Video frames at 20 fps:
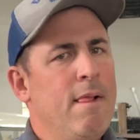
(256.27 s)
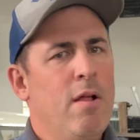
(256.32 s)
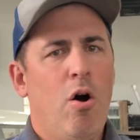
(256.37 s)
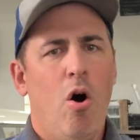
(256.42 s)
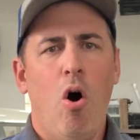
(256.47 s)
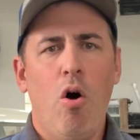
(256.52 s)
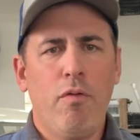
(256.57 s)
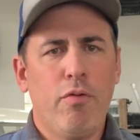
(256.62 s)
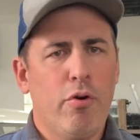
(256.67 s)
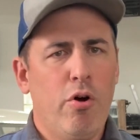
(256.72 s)

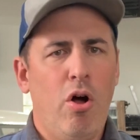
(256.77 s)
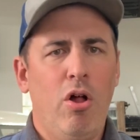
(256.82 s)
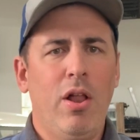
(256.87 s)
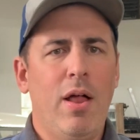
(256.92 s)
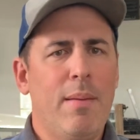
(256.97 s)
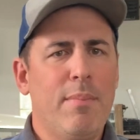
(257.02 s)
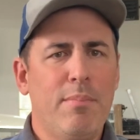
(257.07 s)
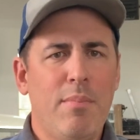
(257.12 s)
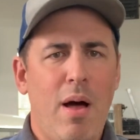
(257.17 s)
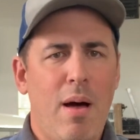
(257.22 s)
Overall,
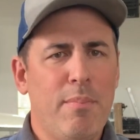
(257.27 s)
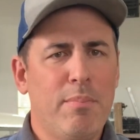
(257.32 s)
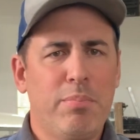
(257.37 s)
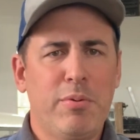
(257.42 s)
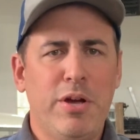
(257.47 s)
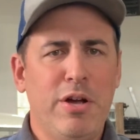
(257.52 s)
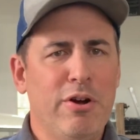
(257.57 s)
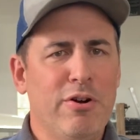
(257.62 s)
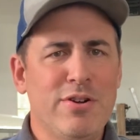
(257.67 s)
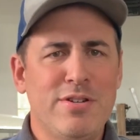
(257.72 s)
I'm
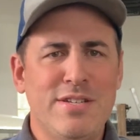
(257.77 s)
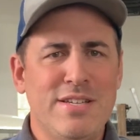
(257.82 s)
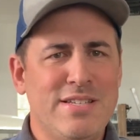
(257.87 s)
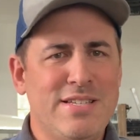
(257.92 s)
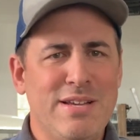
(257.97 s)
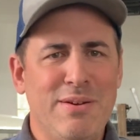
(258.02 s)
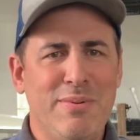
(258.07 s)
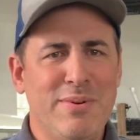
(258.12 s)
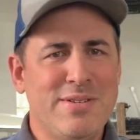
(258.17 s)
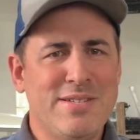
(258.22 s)
curious to
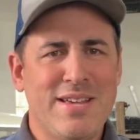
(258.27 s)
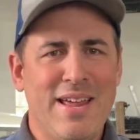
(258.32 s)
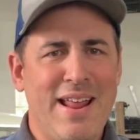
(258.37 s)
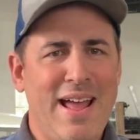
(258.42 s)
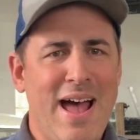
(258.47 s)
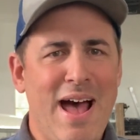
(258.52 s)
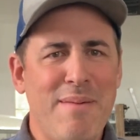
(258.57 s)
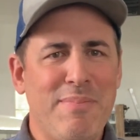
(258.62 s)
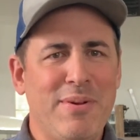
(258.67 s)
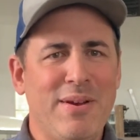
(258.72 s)
see what's going to
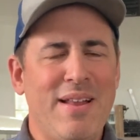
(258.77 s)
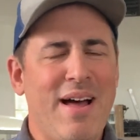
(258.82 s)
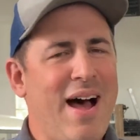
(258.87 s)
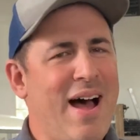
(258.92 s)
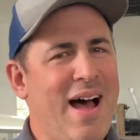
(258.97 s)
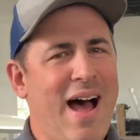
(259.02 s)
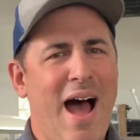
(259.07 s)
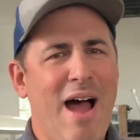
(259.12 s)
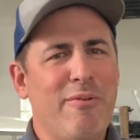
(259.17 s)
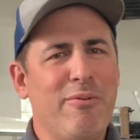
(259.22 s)
happen.
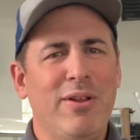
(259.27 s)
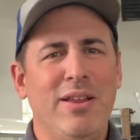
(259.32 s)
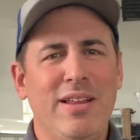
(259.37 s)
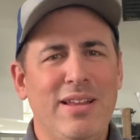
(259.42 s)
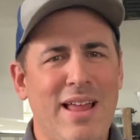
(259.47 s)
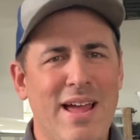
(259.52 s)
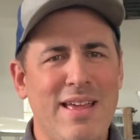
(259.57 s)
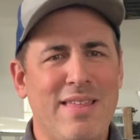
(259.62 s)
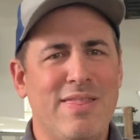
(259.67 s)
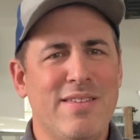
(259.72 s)
I really
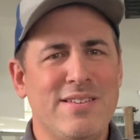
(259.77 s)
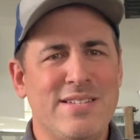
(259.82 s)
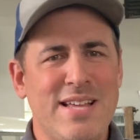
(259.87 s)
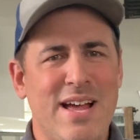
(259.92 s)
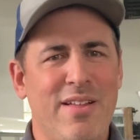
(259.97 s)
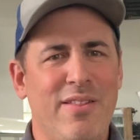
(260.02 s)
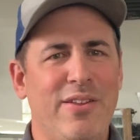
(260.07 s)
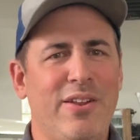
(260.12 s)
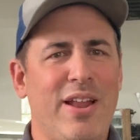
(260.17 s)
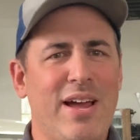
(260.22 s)
like the
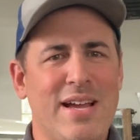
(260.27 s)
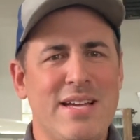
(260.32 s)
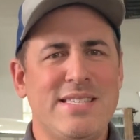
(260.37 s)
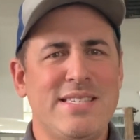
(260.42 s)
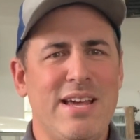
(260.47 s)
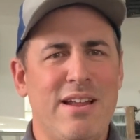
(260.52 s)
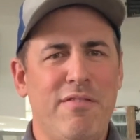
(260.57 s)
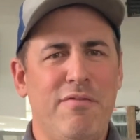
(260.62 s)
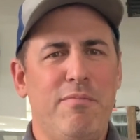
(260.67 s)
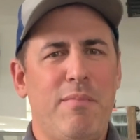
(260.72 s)
sound, like I
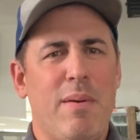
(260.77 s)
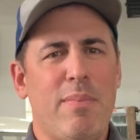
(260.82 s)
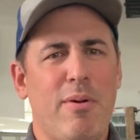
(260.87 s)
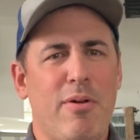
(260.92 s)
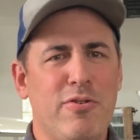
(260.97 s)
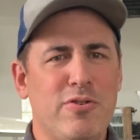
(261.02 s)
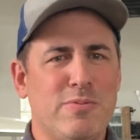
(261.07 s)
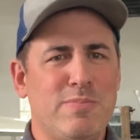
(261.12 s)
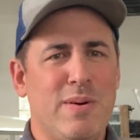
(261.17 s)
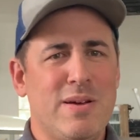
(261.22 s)
said, of my
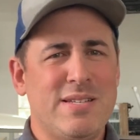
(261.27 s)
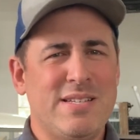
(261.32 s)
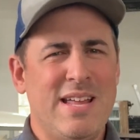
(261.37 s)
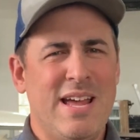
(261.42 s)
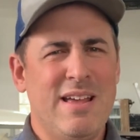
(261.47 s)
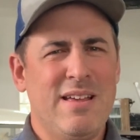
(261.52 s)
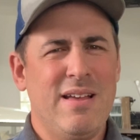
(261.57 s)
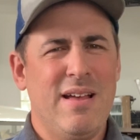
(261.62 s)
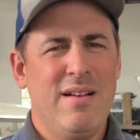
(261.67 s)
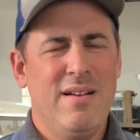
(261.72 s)
brother's
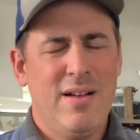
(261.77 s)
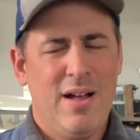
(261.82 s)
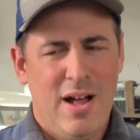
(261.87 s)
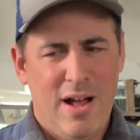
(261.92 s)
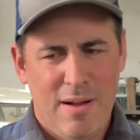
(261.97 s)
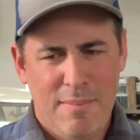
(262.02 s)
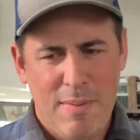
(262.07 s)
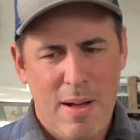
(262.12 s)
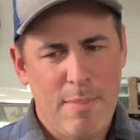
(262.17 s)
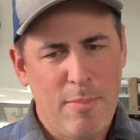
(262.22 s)
Mustang.
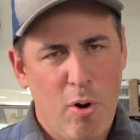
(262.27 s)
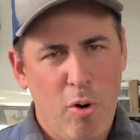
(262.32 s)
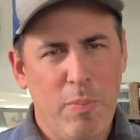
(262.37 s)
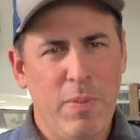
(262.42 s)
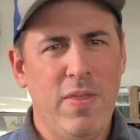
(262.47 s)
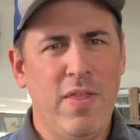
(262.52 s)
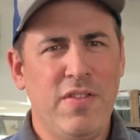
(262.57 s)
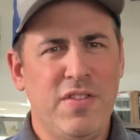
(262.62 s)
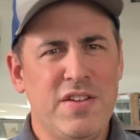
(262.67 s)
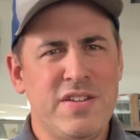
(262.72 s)
I'm
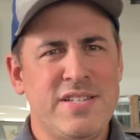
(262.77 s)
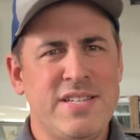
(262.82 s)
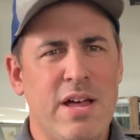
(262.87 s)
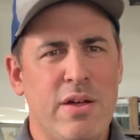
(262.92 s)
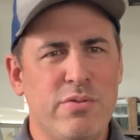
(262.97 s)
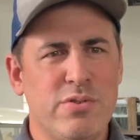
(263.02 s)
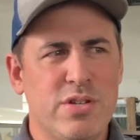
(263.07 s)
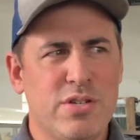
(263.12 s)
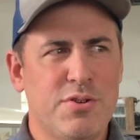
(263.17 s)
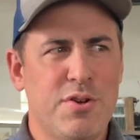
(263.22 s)
hoping that this
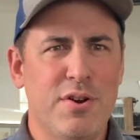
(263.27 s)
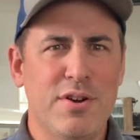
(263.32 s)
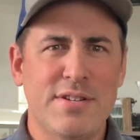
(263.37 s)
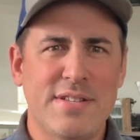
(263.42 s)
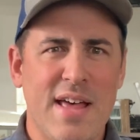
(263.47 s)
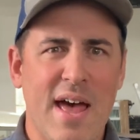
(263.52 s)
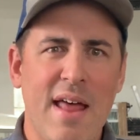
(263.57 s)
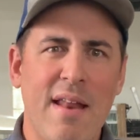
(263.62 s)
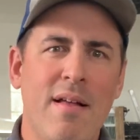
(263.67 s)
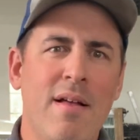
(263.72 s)
sounds as good as
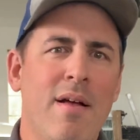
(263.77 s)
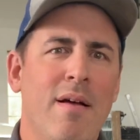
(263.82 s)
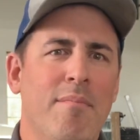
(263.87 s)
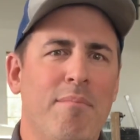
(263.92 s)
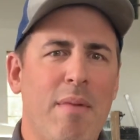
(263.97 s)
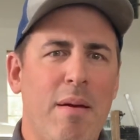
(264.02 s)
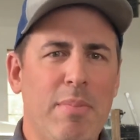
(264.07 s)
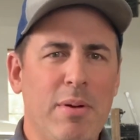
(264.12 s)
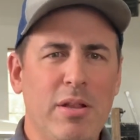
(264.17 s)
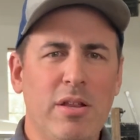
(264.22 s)
that,
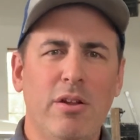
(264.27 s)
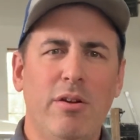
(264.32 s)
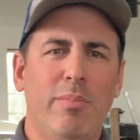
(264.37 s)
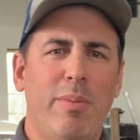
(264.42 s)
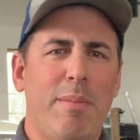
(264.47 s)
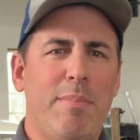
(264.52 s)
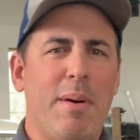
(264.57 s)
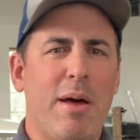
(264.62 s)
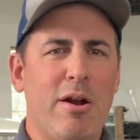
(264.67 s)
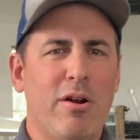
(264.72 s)
maybe a little
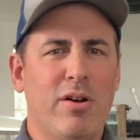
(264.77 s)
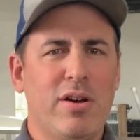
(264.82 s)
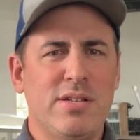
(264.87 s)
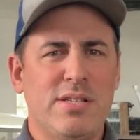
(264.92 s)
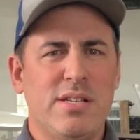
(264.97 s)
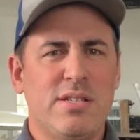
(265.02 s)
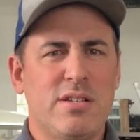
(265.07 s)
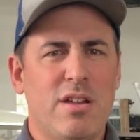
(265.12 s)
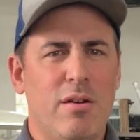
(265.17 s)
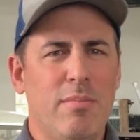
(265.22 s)
bit better because
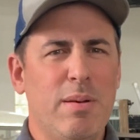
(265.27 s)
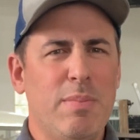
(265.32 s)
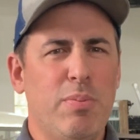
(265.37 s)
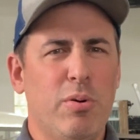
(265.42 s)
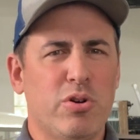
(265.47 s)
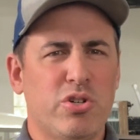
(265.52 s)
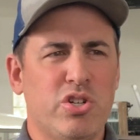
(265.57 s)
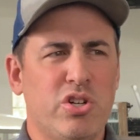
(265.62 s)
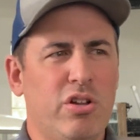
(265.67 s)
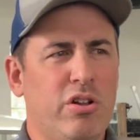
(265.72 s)
it's going to be
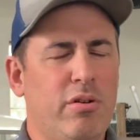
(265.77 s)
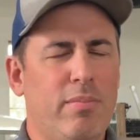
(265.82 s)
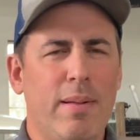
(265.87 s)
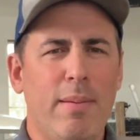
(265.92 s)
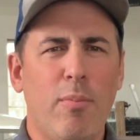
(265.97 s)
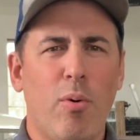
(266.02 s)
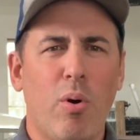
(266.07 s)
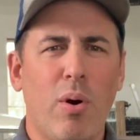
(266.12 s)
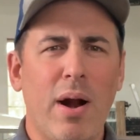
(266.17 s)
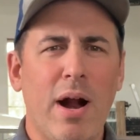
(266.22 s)
pushing a little bit
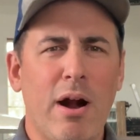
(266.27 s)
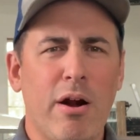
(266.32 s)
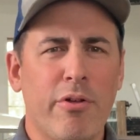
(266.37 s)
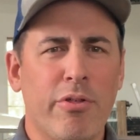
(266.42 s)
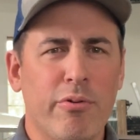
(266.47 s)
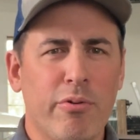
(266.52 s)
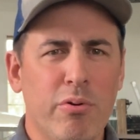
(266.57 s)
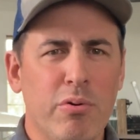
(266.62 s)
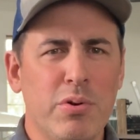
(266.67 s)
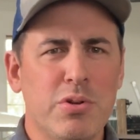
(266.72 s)
more air
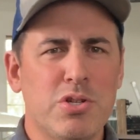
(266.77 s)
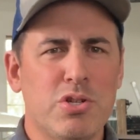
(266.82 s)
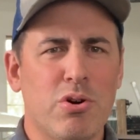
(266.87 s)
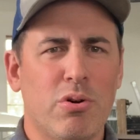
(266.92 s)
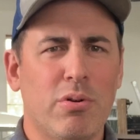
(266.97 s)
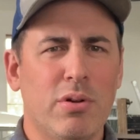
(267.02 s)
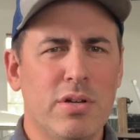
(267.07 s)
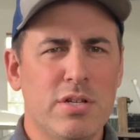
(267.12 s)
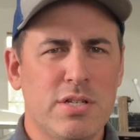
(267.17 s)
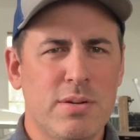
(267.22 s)
through and
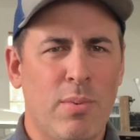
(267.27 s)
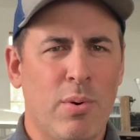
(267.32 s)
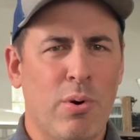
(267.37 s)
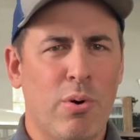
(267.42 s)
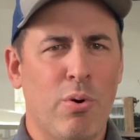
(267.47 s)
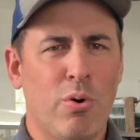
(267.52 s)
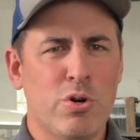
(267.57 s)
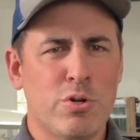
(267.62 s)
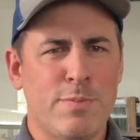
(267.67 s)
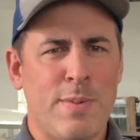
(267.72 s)
certainly some more
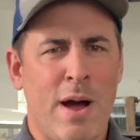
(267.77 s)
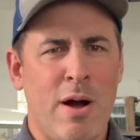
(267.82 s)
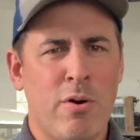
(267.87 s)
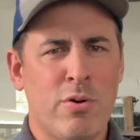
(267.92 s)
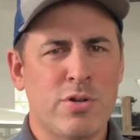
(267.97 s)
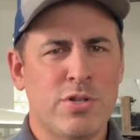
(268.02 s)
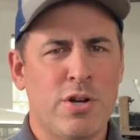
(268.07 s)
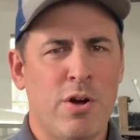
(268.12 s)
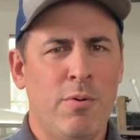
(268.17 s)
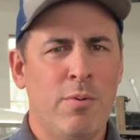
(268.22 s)
horsepower.
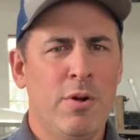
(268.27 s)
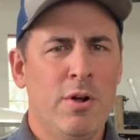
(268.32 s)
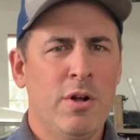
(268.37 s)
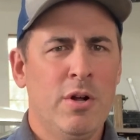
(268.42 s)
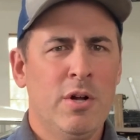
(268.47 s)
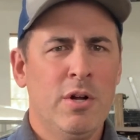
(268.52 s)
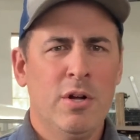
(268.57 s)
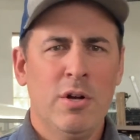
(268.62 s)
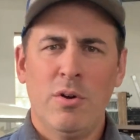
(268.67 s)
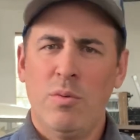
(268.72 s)
So
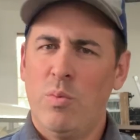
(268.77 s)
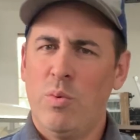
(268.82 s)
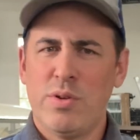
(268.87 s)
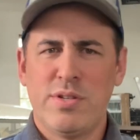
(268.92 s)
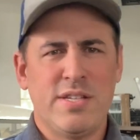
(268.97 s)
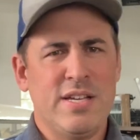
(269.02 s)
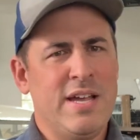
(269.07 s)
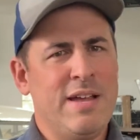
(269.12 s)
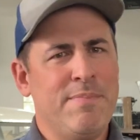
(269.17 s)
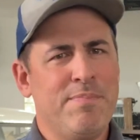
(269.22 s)
we'll
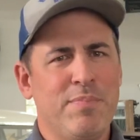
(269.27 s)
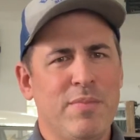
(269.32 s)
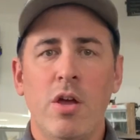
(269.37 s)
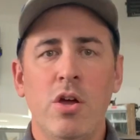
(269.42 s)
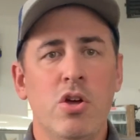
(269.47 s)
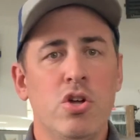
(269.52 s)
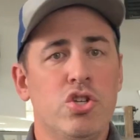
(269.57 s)
see.